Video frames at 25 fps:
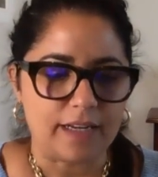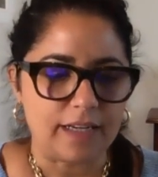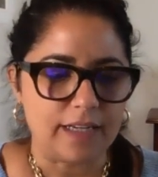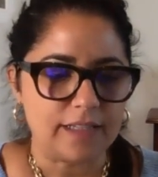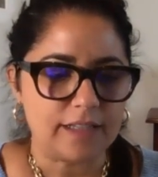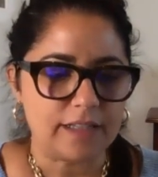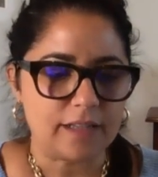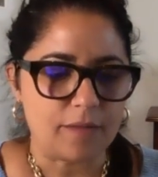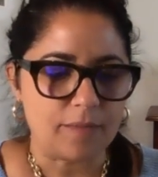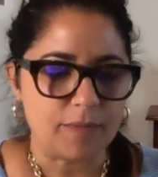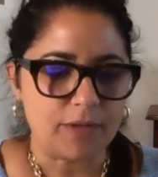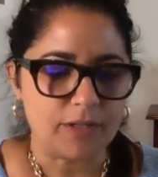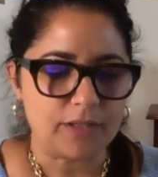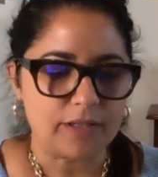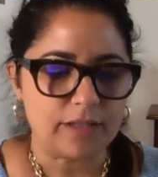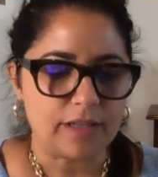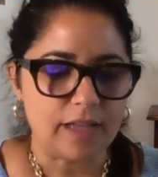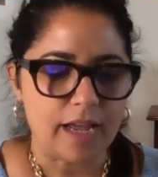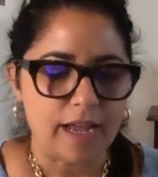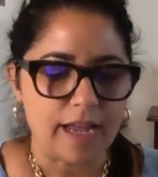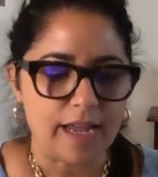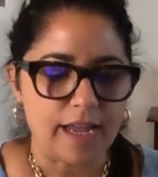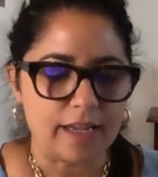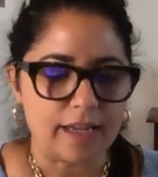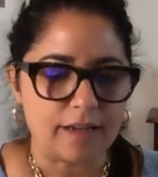It's almost
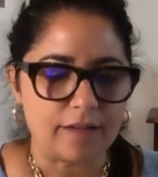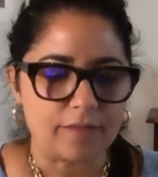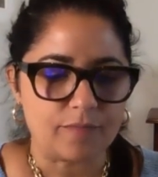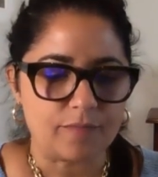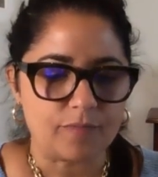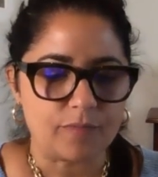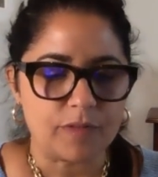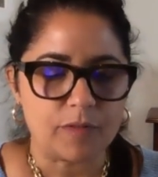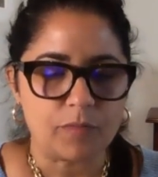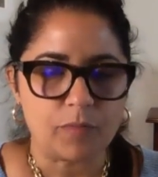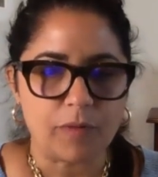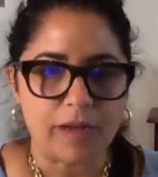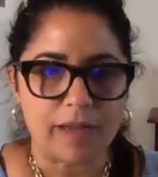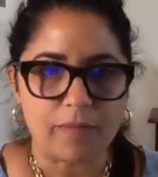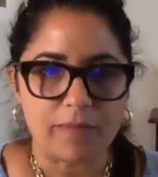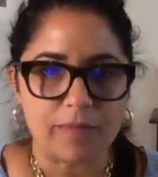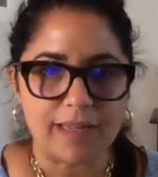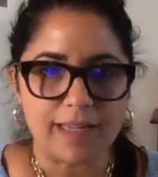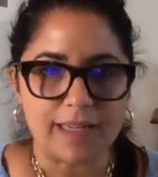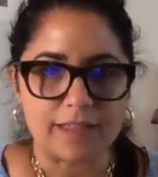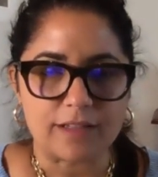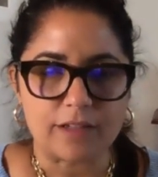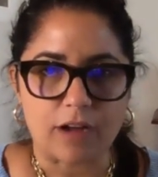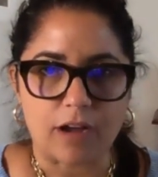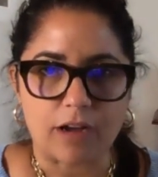like the way we
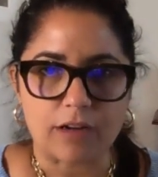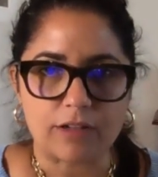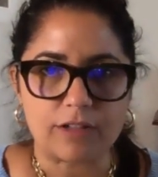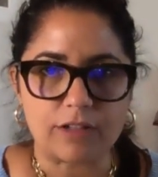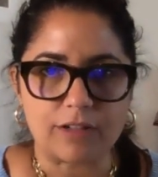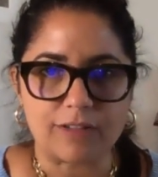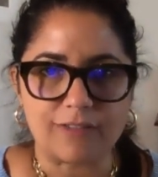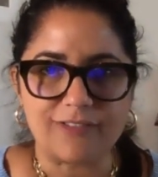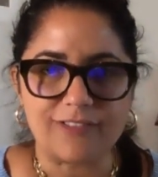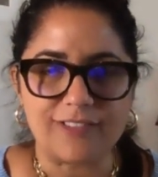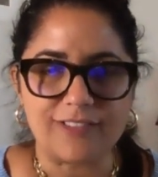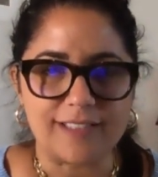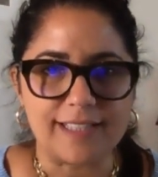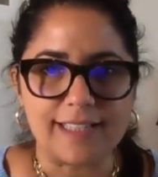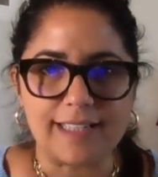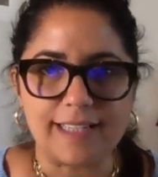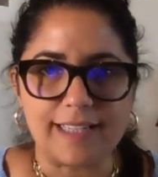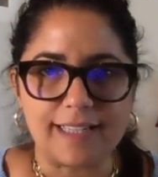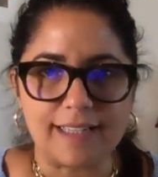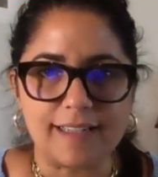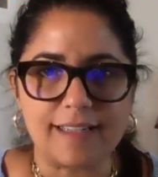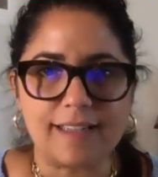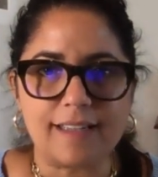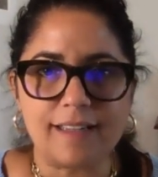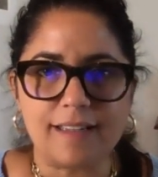get doctor
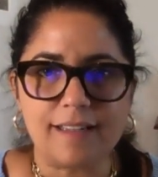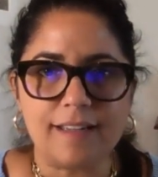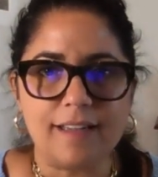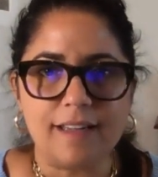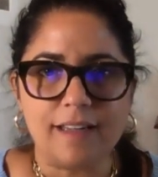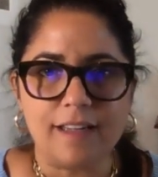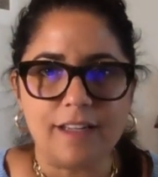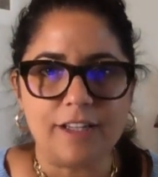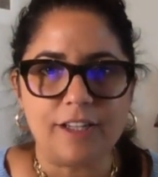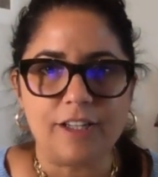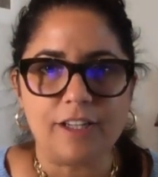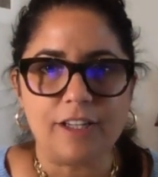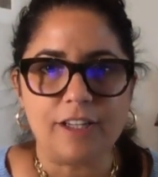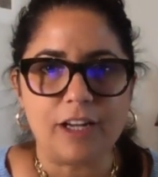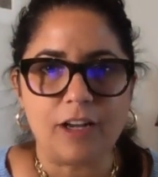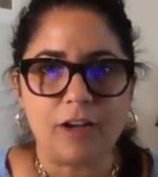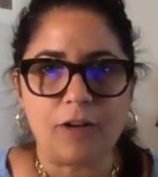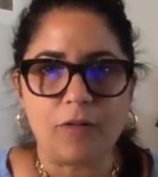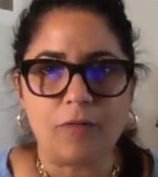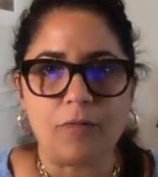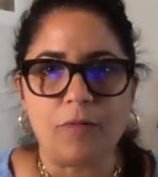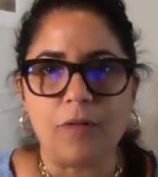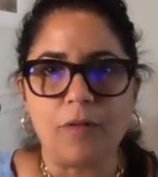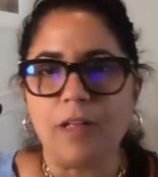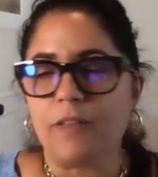fatigue,
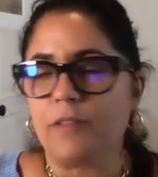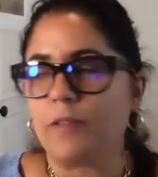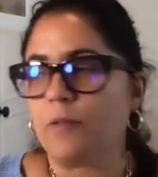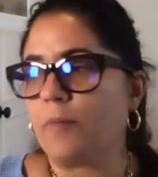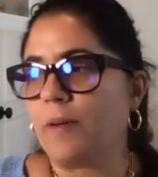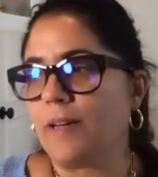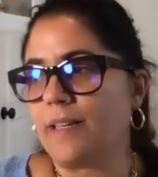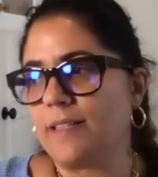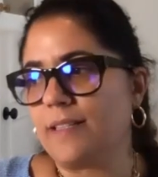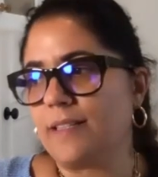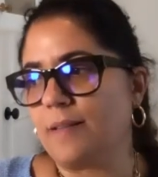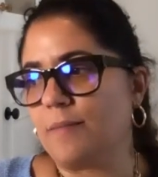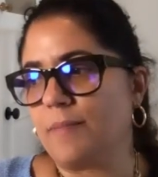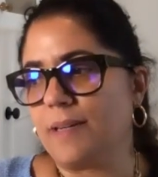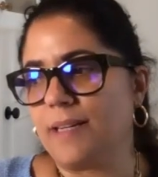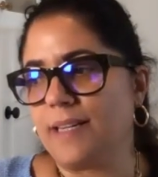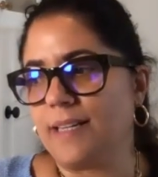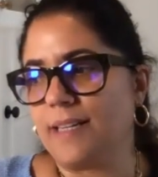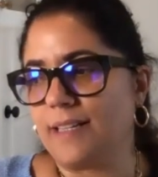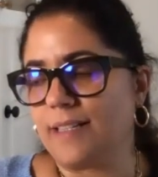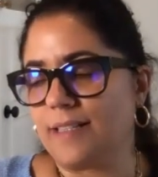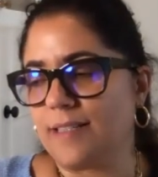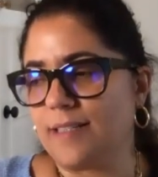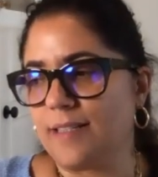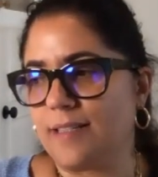the way somebody
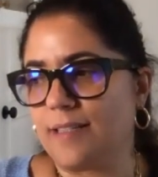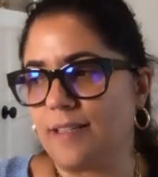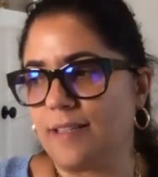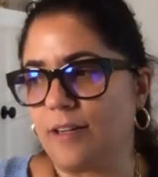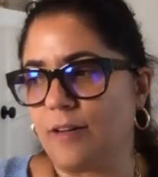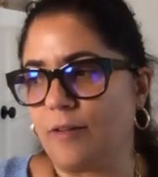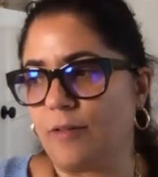gets,